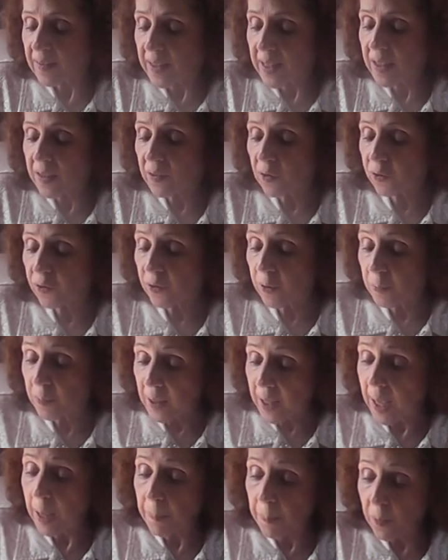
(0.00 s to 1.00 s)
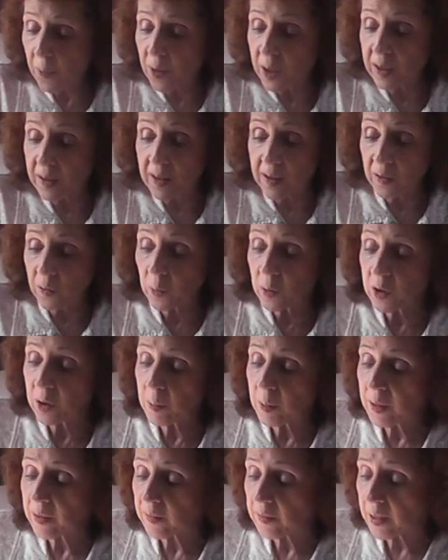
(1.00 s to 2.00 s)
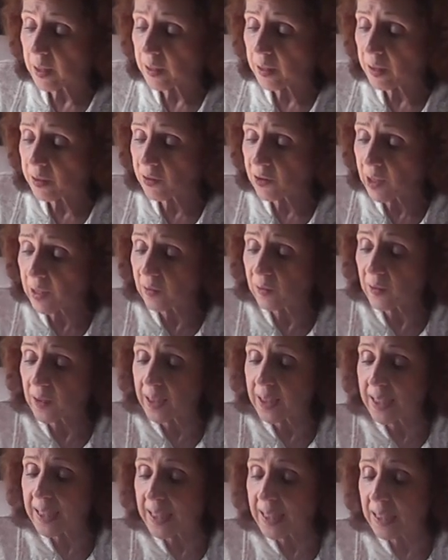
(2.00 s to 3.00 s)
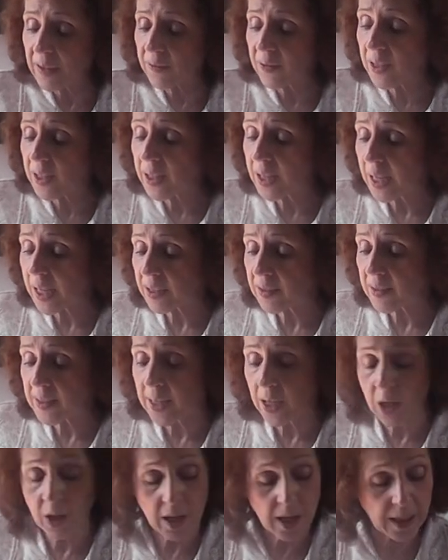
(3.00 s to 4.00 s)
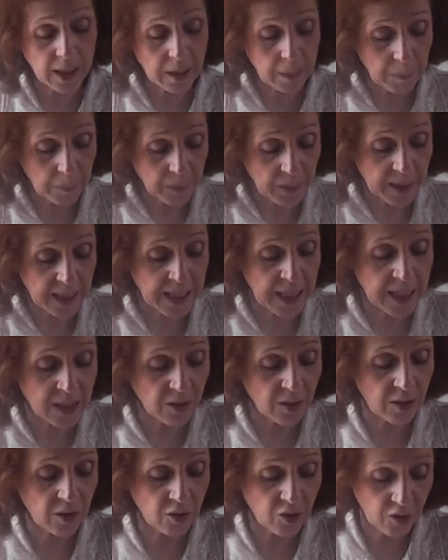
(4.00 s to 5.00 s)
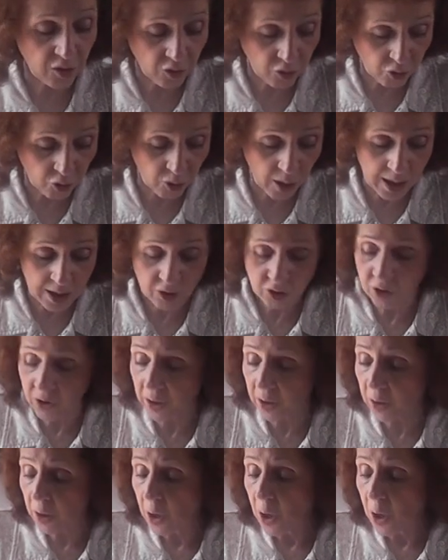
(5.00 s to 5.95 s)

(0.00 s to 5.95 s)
says, from that point, this one makes it desolate, even until a complete destruction.